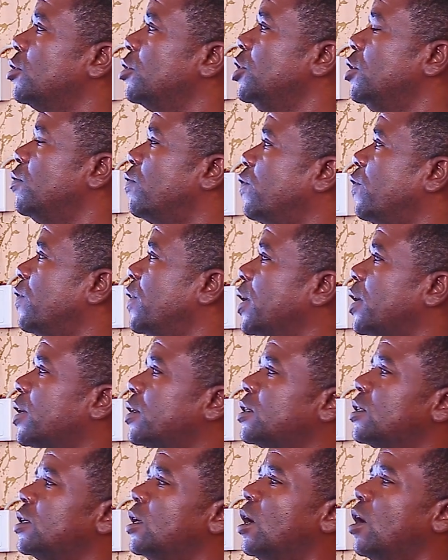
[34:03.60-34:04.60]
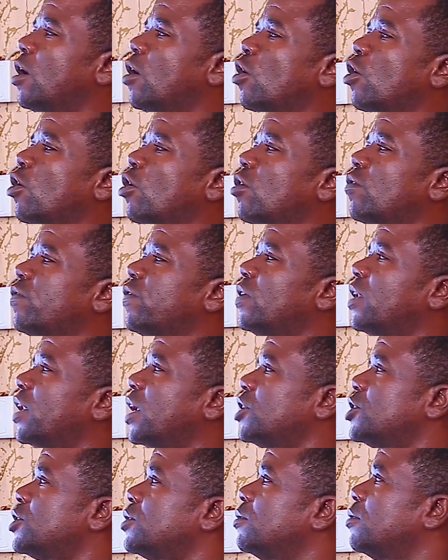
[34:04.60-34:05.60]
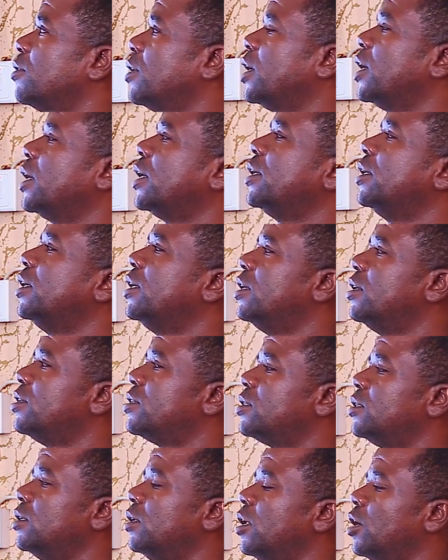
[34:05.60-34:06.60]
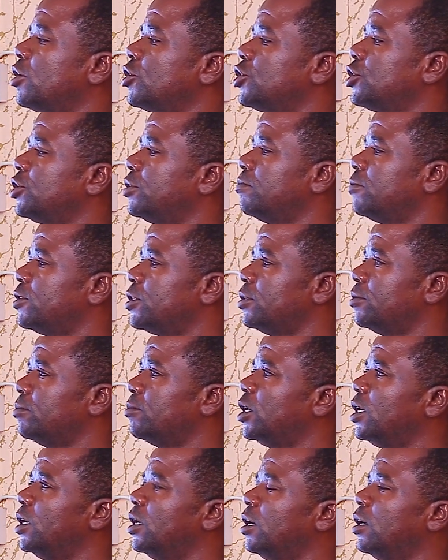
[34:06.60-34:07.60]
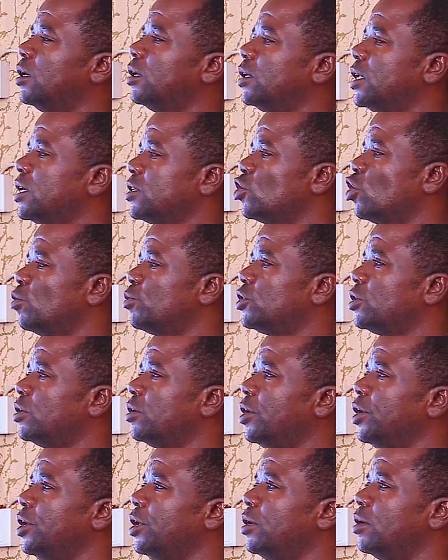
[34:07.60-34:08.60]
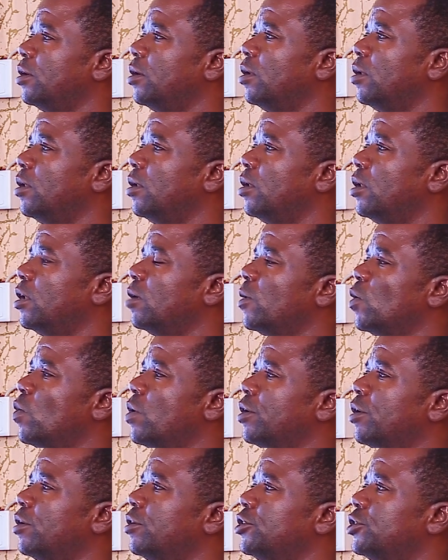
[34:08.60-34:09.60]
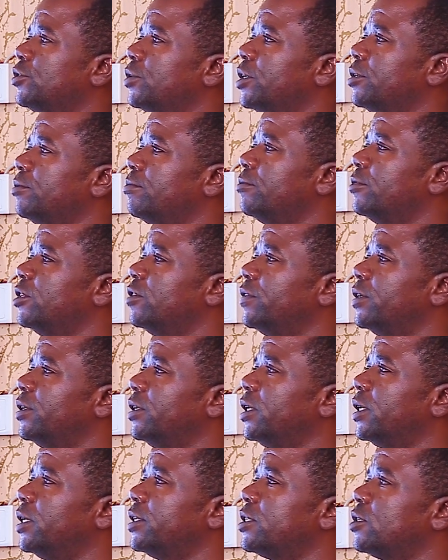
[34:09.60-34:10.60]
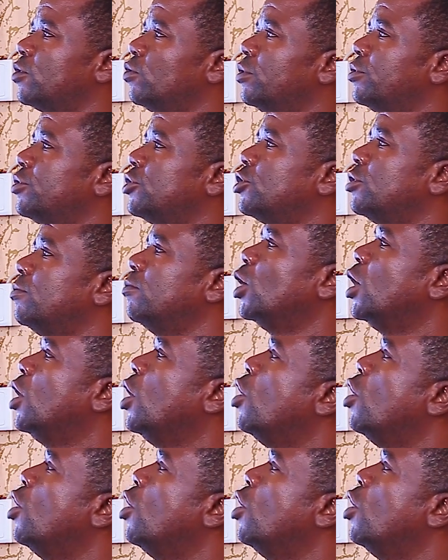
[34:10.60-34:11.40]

effect of natural selection. So that's option A. Number 100, the very last question.